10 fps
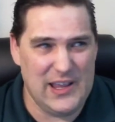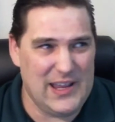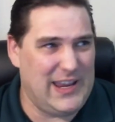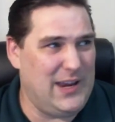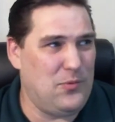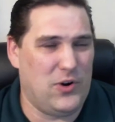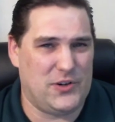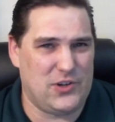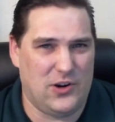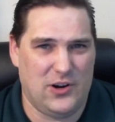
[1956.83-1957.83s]
He
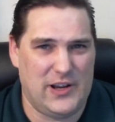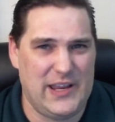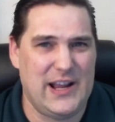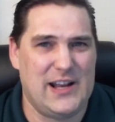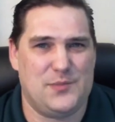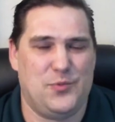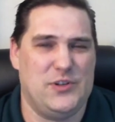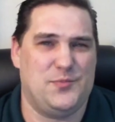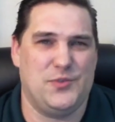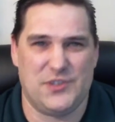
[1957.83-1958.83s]
worked hard. He got his
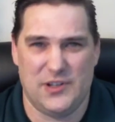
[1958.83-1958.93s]
principal